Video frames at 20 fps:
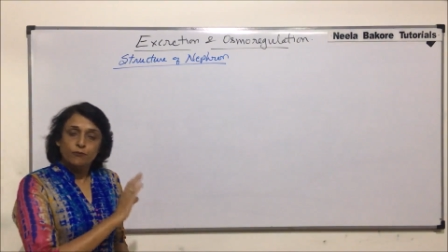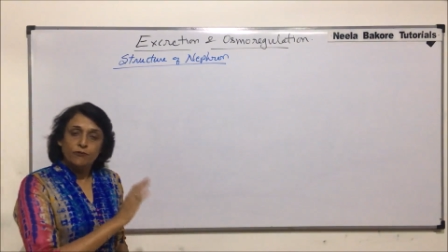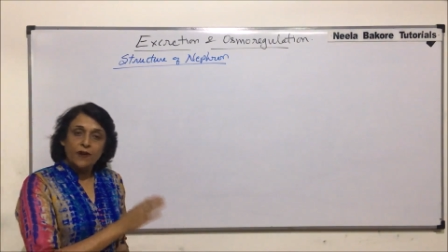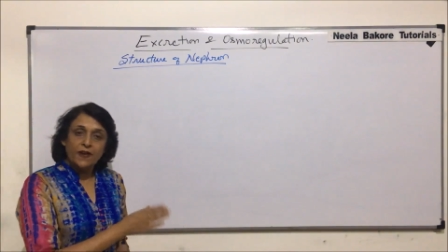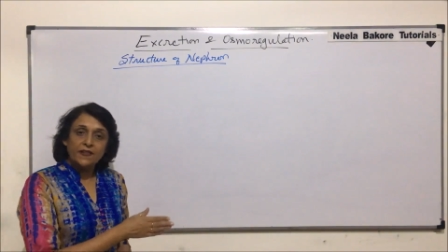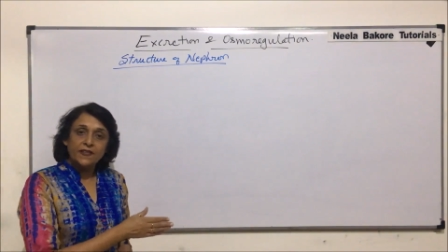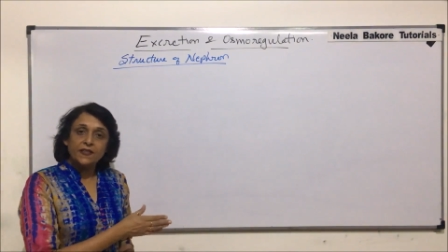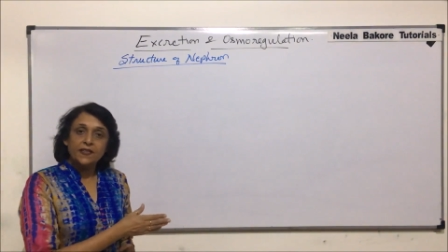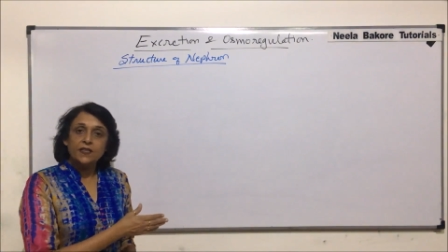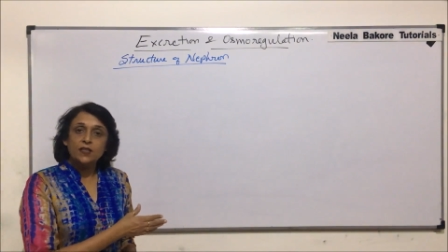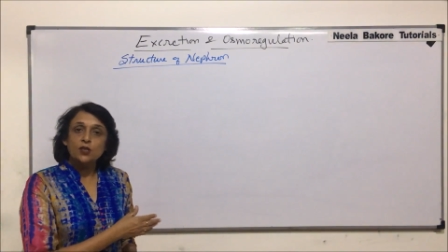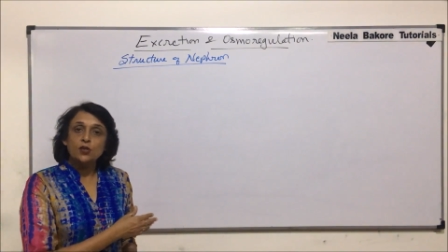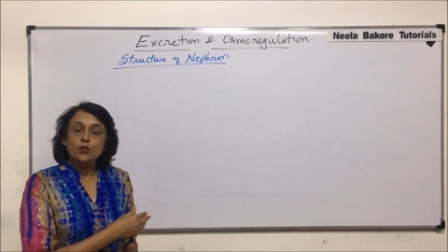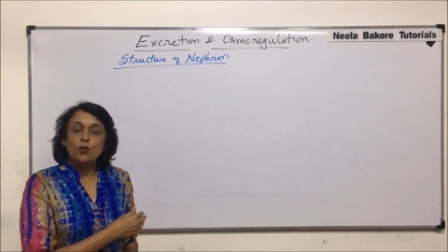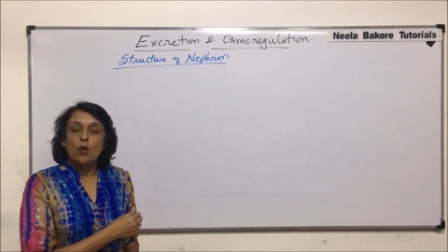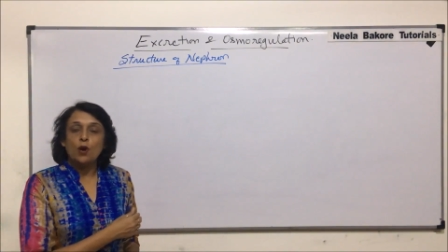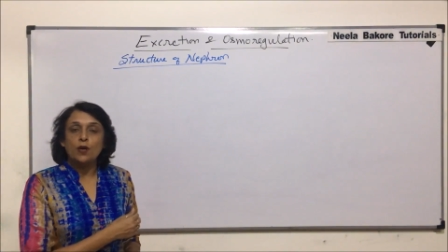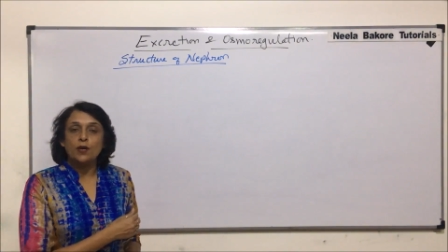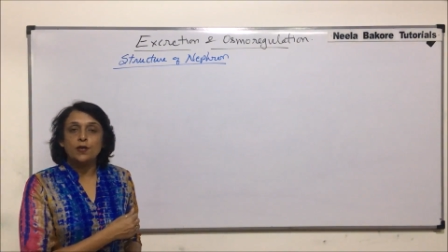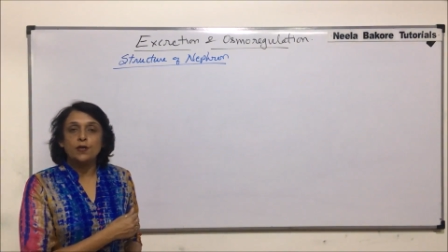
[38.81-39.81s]
whether it is
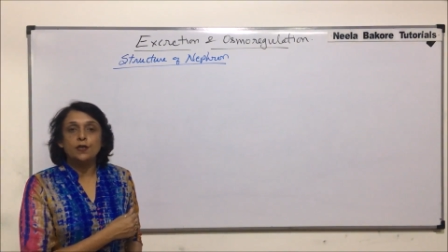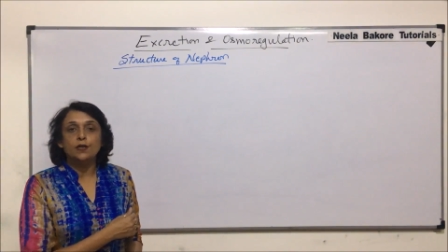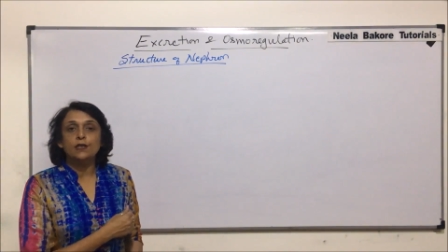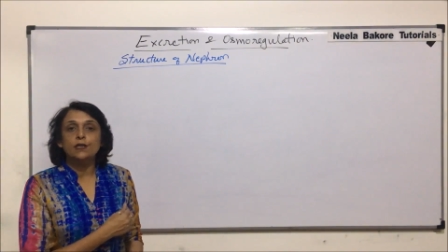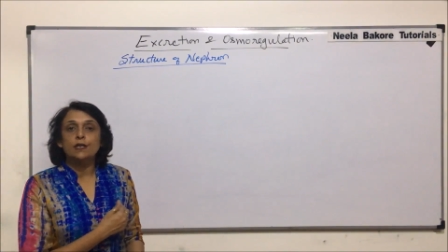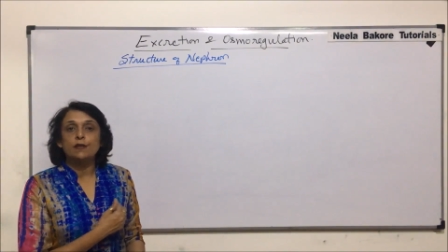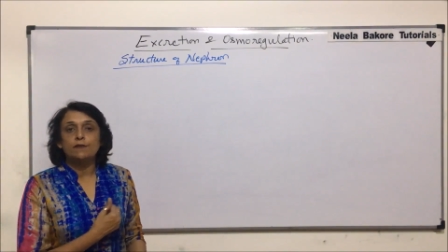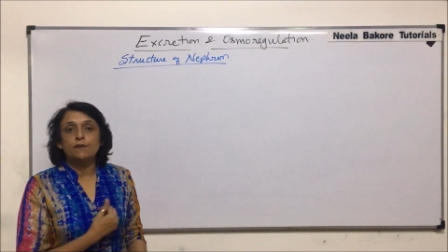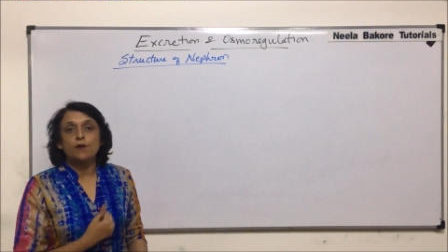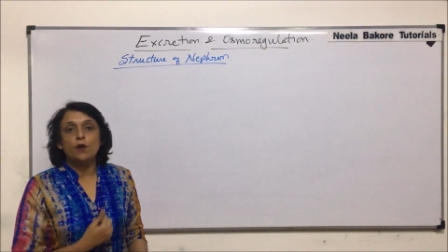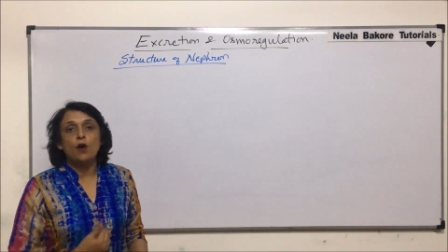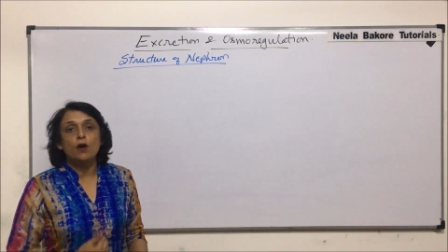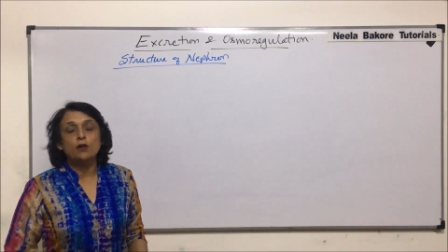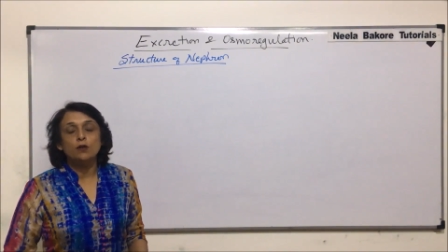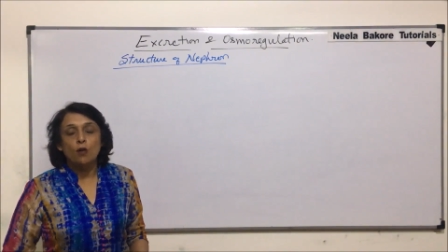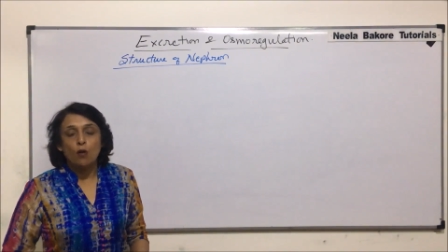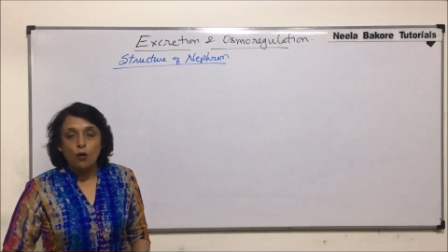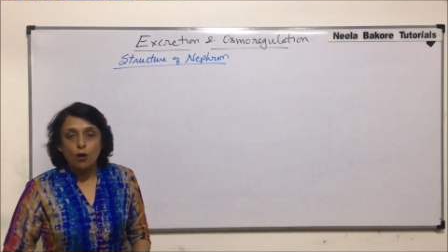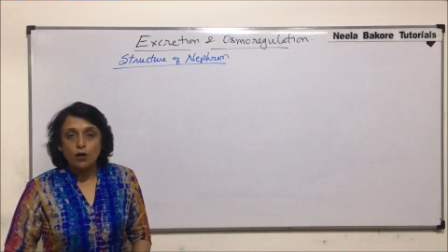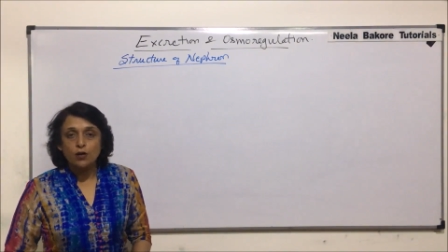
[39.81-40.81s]
cortical
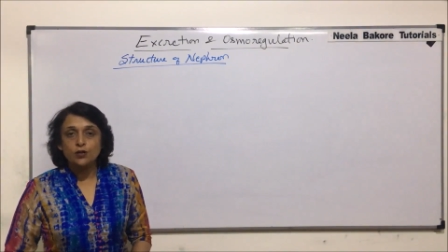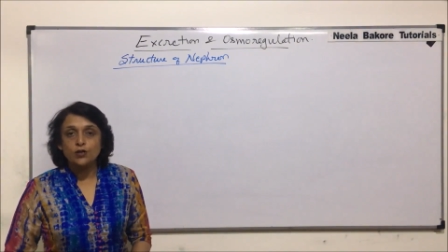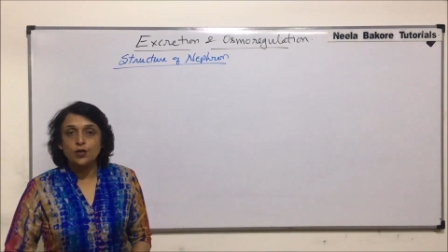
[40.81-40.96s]
nephron or